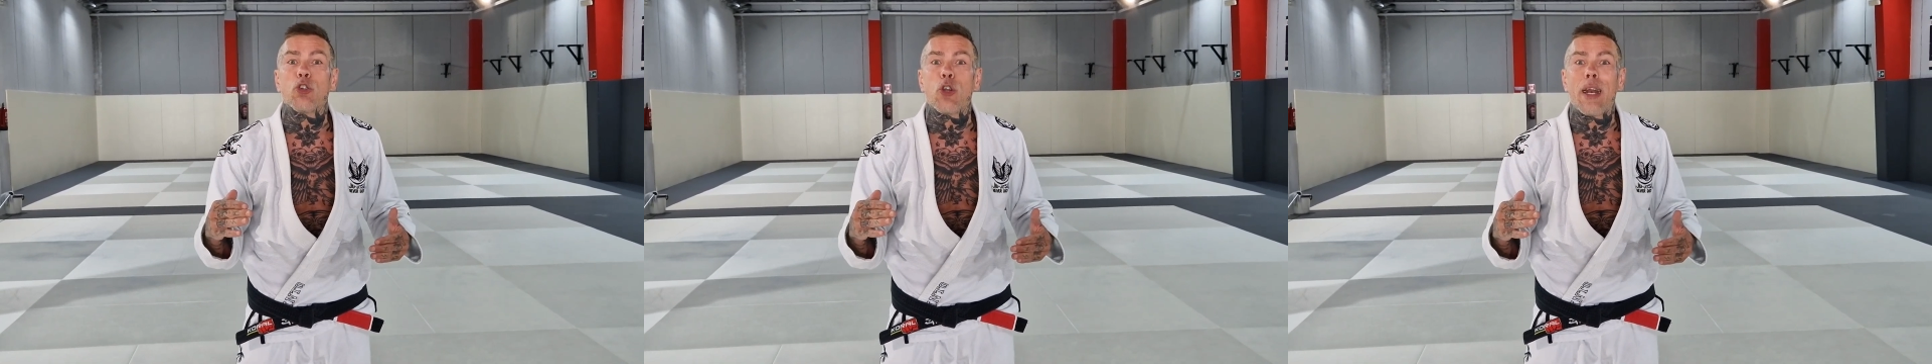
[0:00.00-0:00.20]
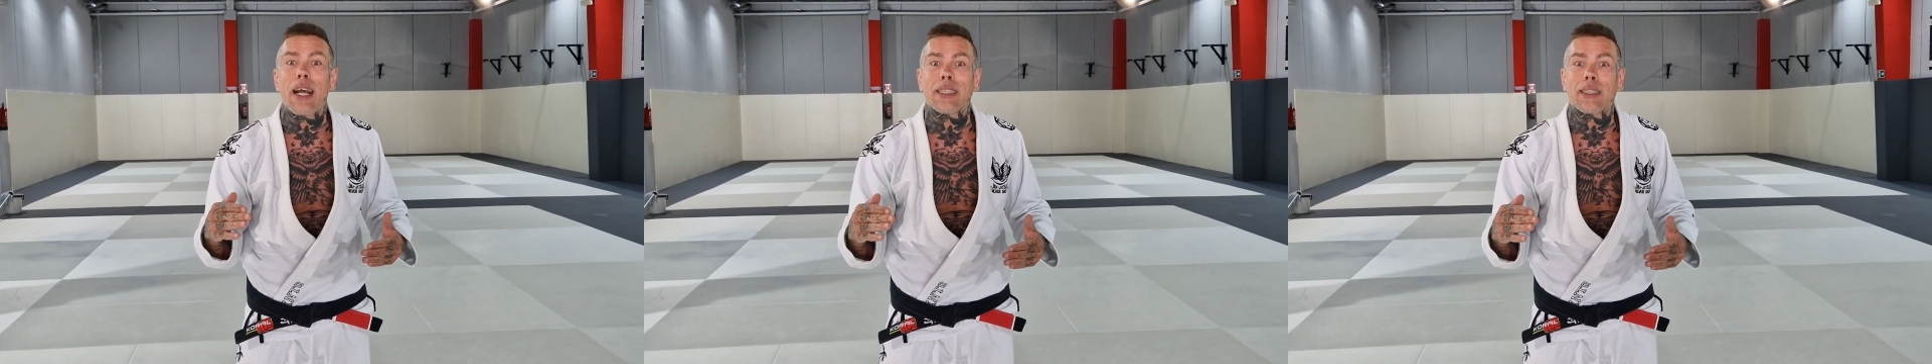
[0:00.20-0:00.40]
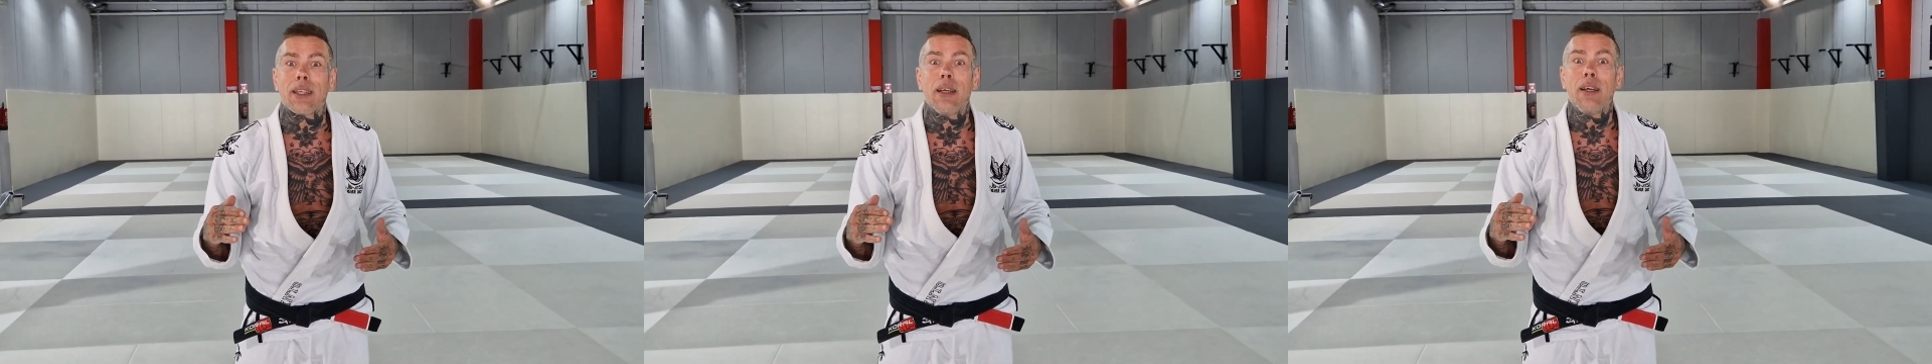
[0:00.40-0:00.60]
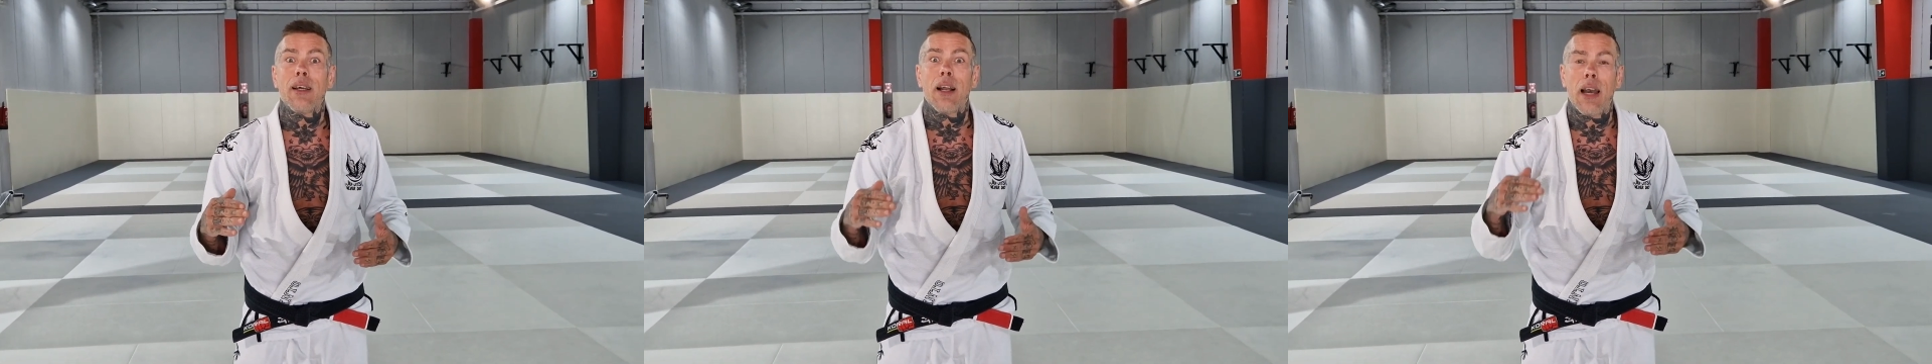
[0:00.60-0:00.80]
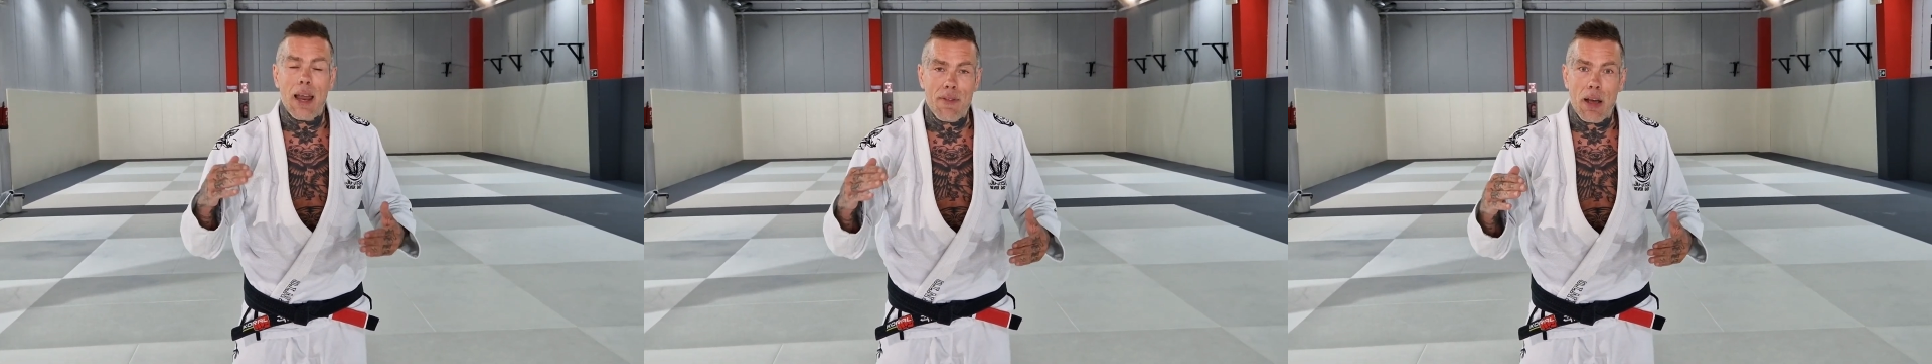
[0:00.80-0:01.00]
to the next
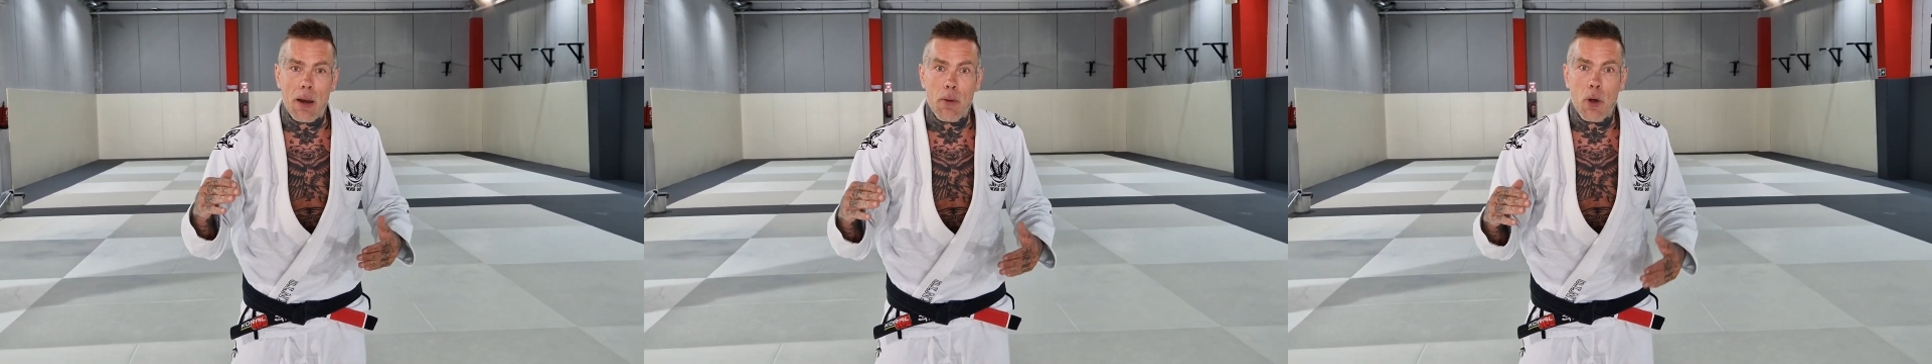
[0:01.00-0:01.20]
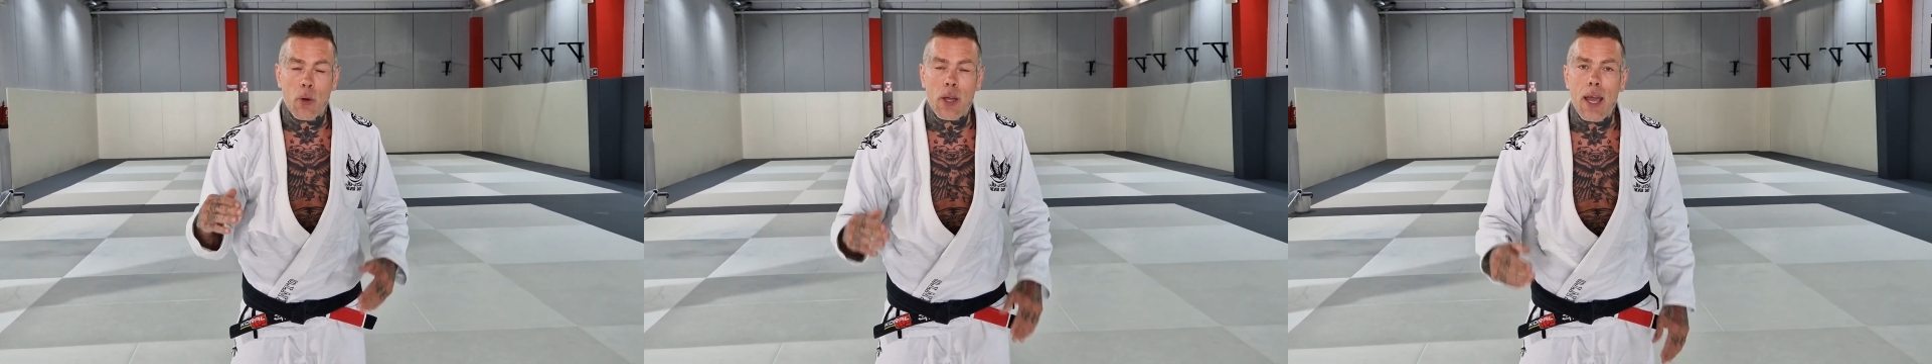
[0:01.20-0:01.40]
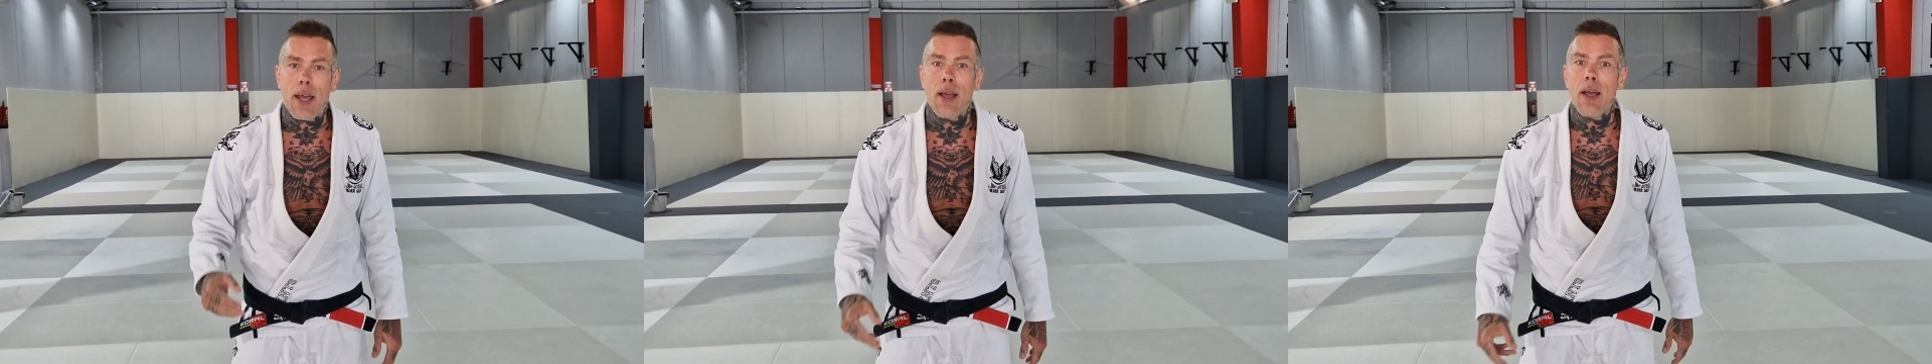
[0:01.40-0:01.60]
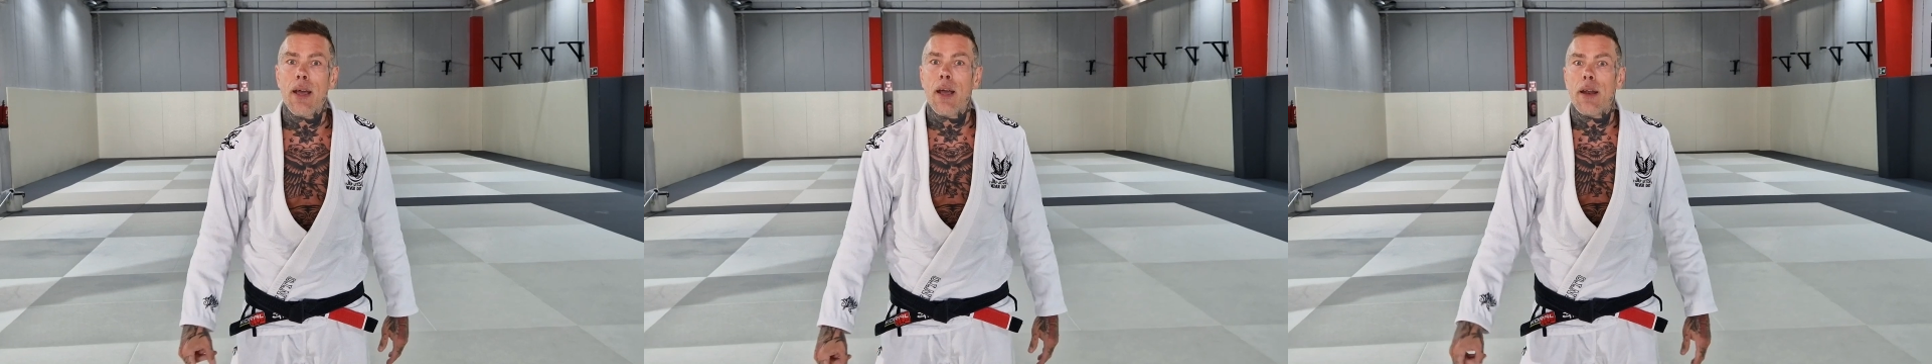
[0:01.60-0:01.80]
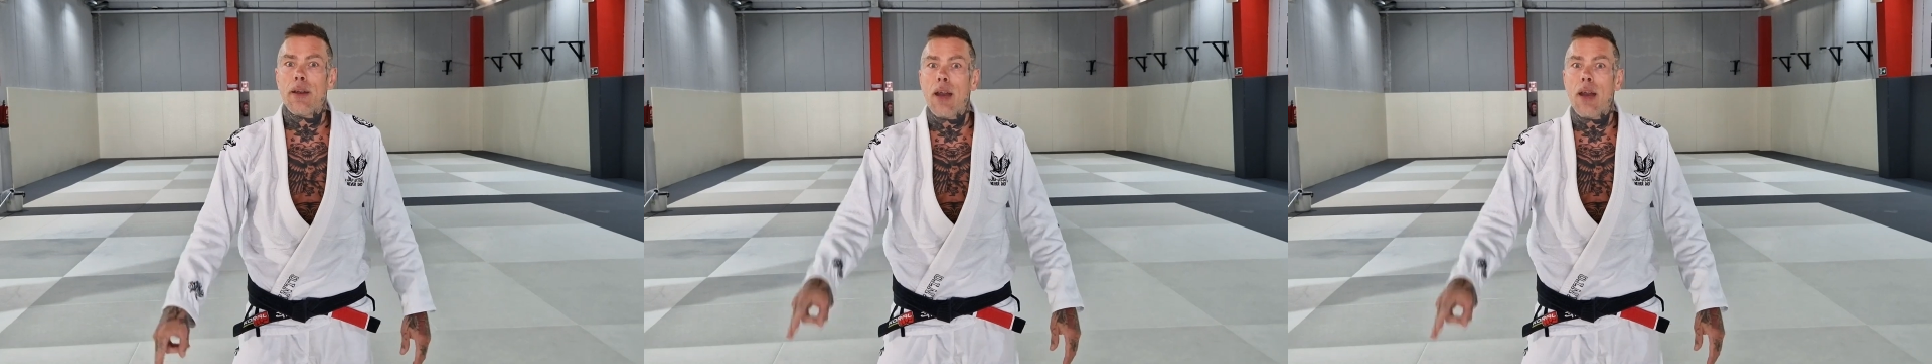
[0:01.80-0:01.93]
level? Okay.